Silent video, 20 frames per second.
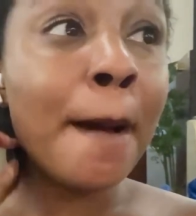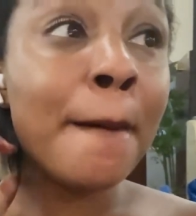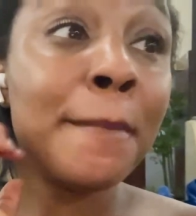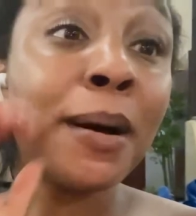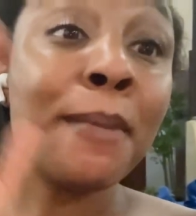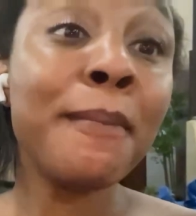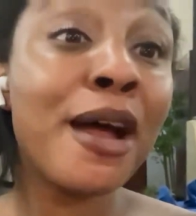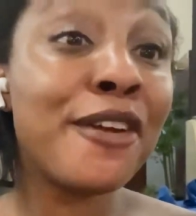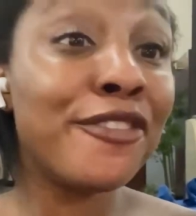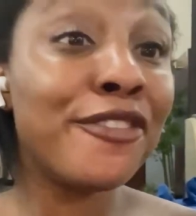
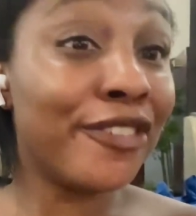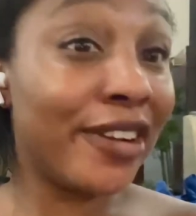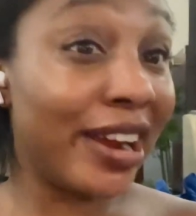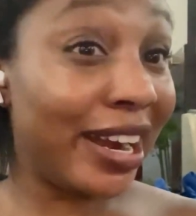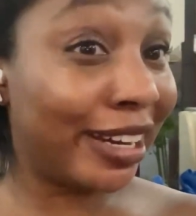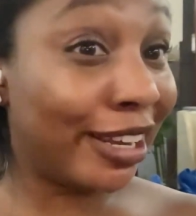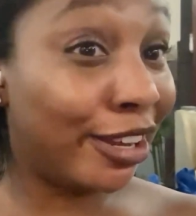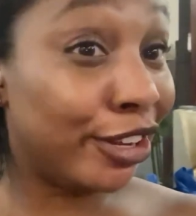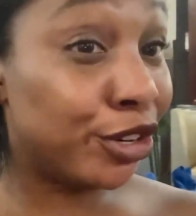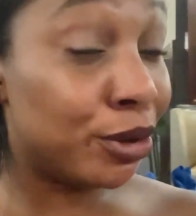But my
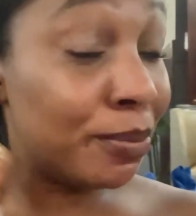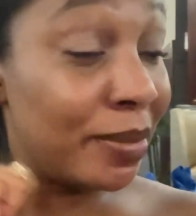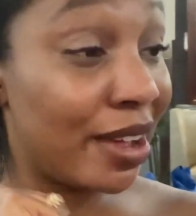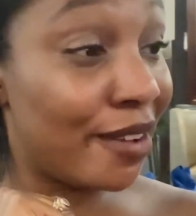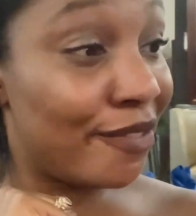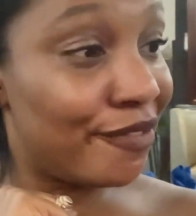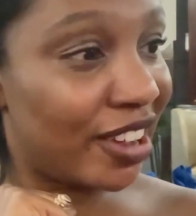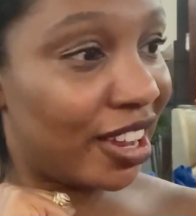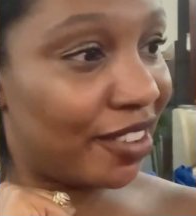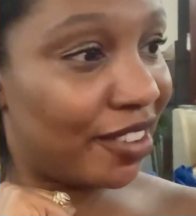friend, can you do me a
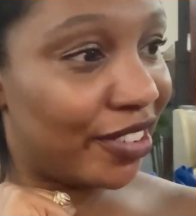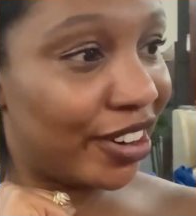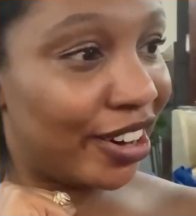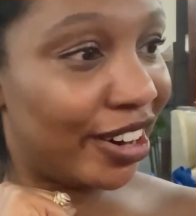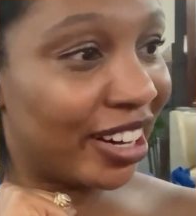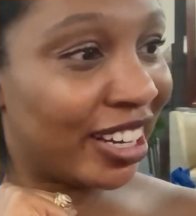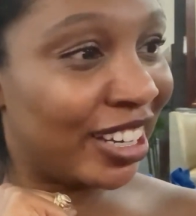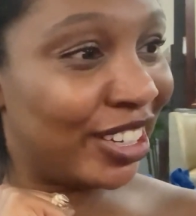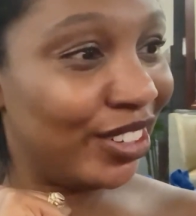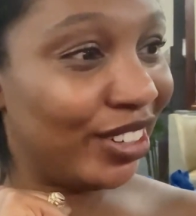
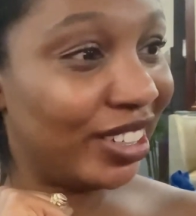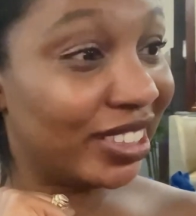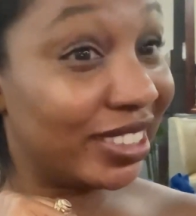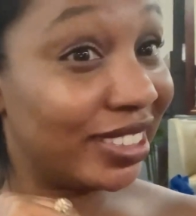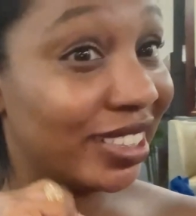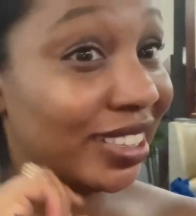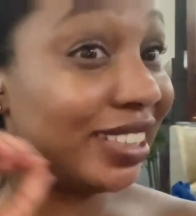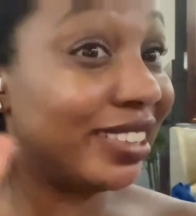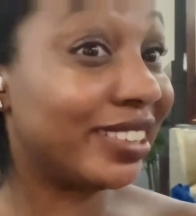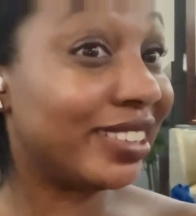favor? Can you listen
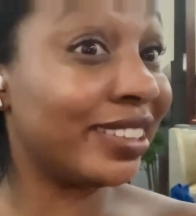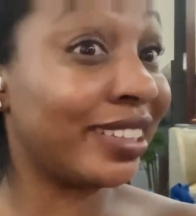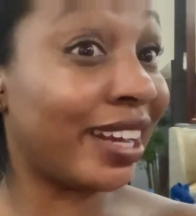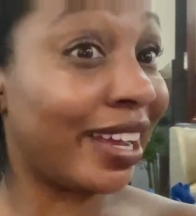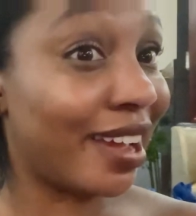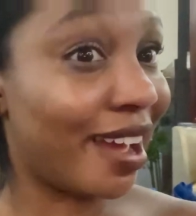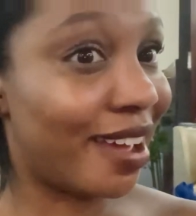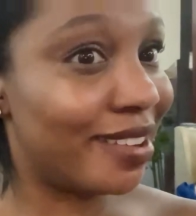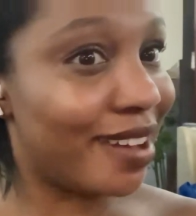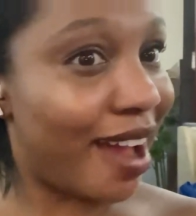to these
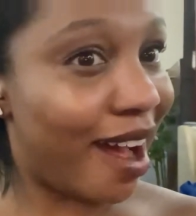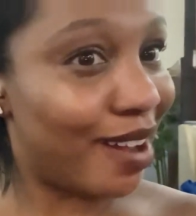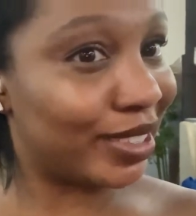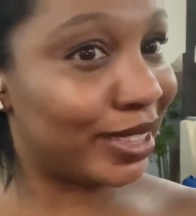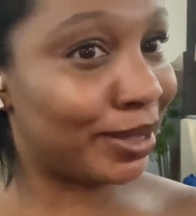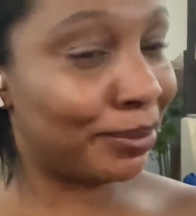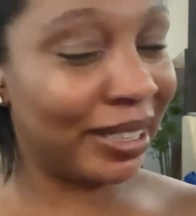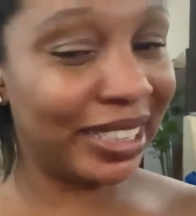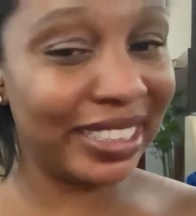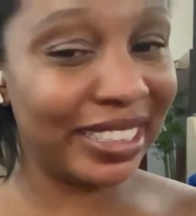late
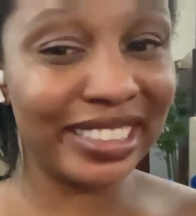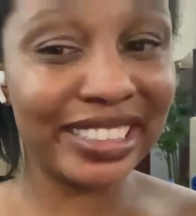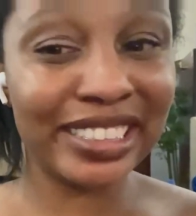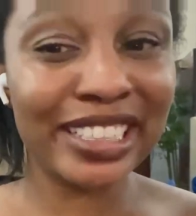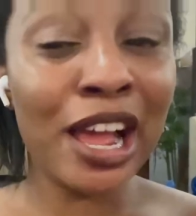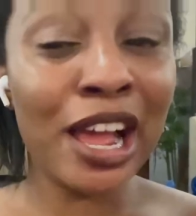announcements?